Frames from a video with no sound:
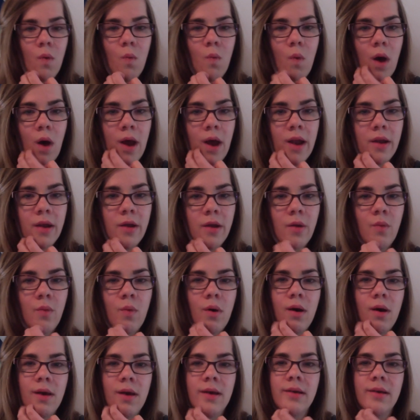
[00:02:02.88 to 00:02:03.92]
One
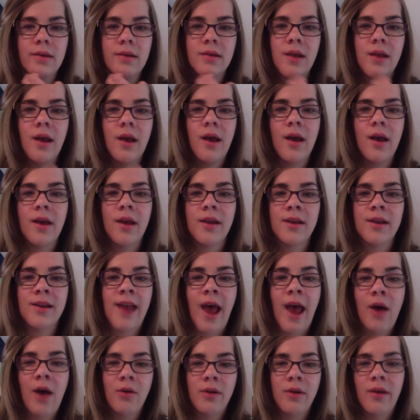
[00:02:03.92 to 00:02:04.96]
was A
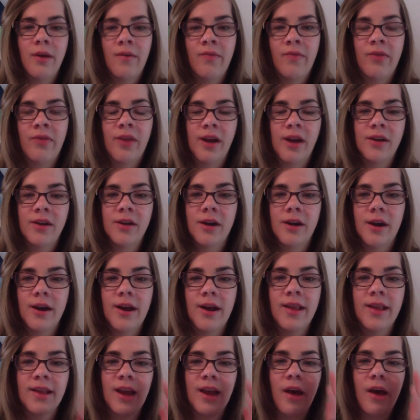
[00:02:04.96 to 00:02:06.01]
Sound of Thunder,
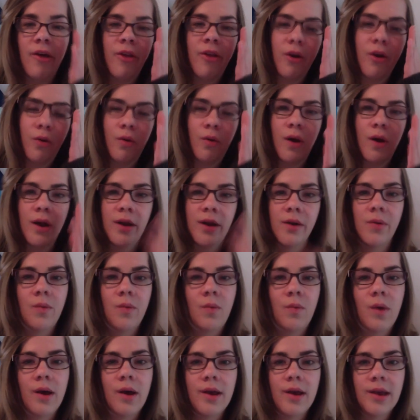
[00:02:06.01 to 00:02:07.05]
and the other one
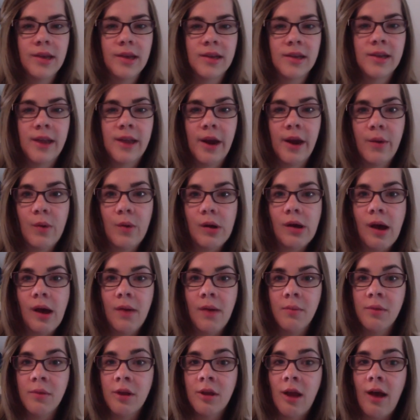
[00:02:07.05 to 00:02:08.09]
was There Will
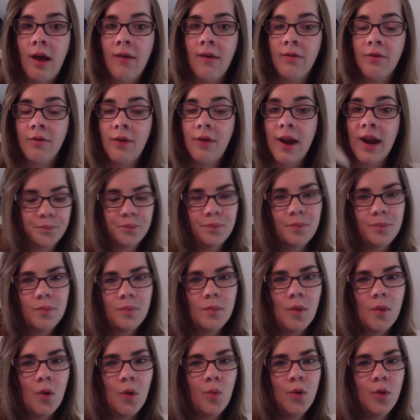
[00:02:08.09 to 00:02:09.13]
Come Soft Rain,
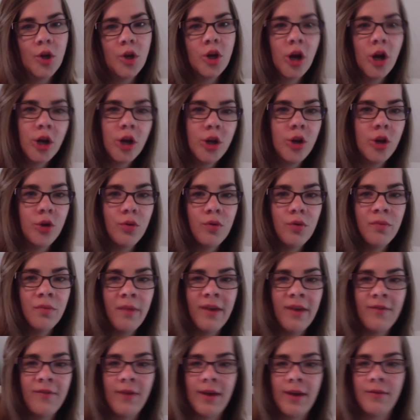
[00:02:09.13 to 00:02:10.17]
which are 2 of
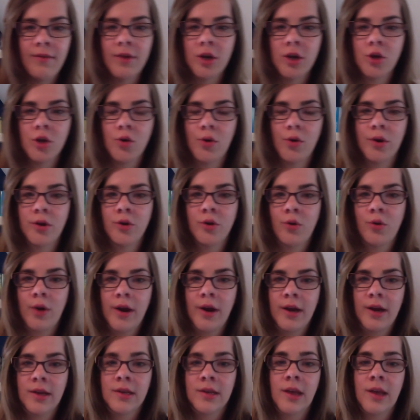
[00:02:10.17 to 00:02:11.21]
my favorite short
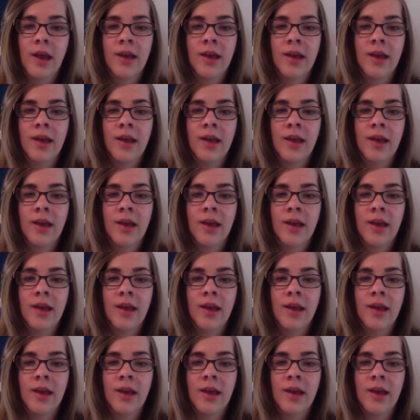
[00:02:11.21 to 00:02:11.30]
stories.